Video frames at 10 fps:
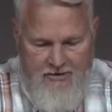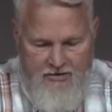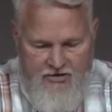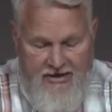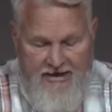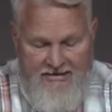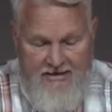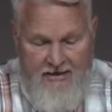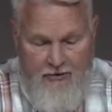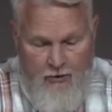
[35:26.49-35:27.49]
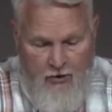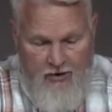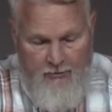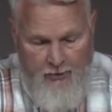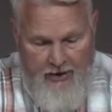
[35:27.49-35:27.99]
Chuck has another quote
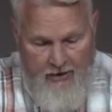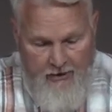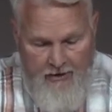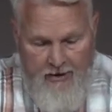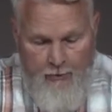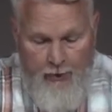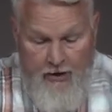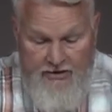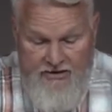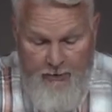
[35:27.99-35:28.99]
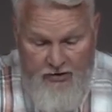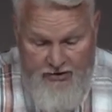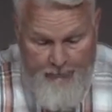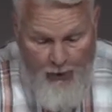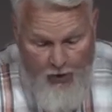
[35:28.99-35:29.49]
on prayer. Prayer is the most
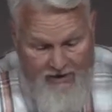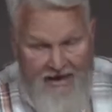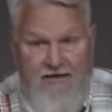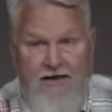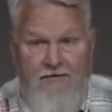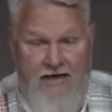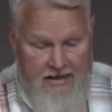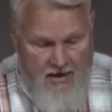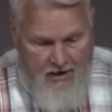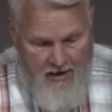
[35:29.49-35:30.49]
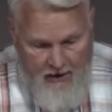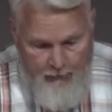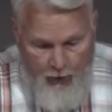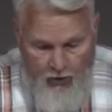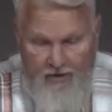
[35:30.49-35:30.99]
important activity a
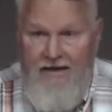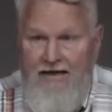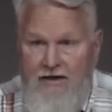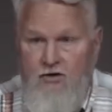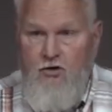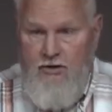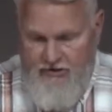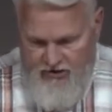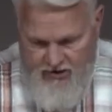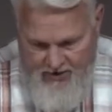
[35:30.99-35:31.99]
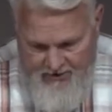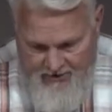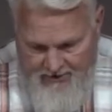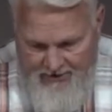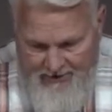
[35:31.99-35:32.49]
born-again Christian
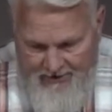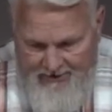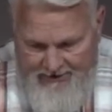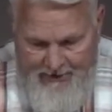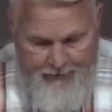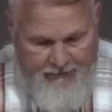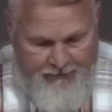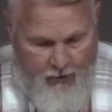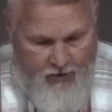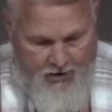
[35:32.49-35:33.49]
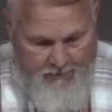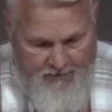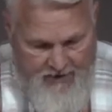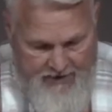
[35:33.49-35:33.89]
can perform.